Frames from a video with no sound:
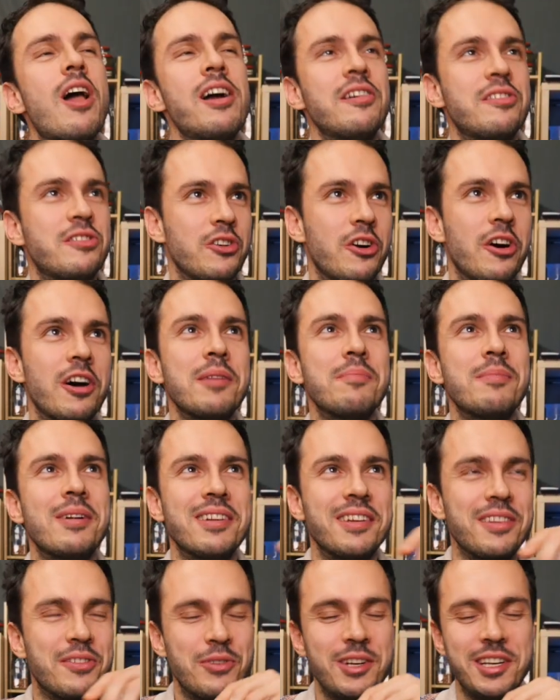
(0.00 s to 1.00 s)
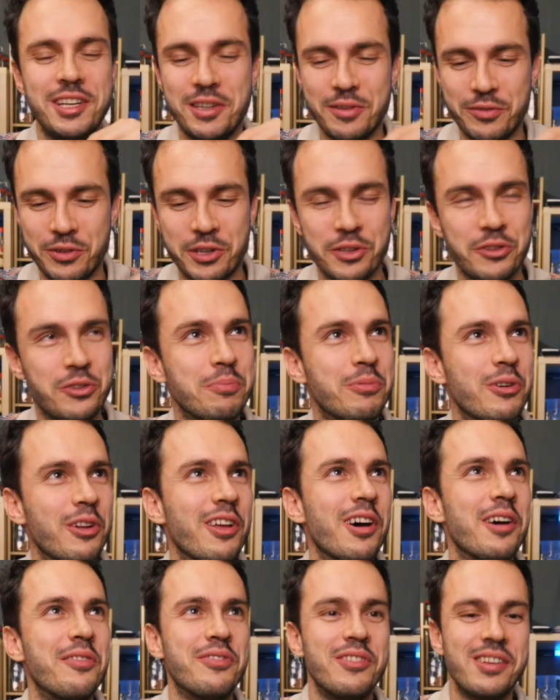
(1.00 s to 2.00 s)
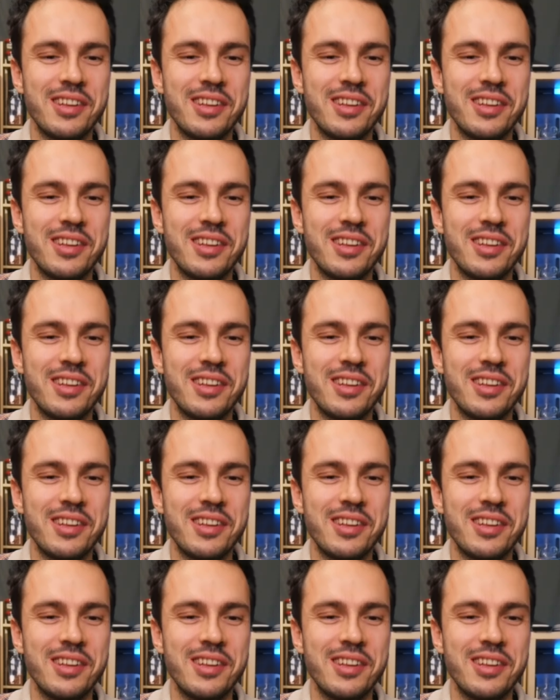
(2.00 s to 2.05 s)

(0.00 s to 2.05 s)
I saw it, but it's really difficult to pull off.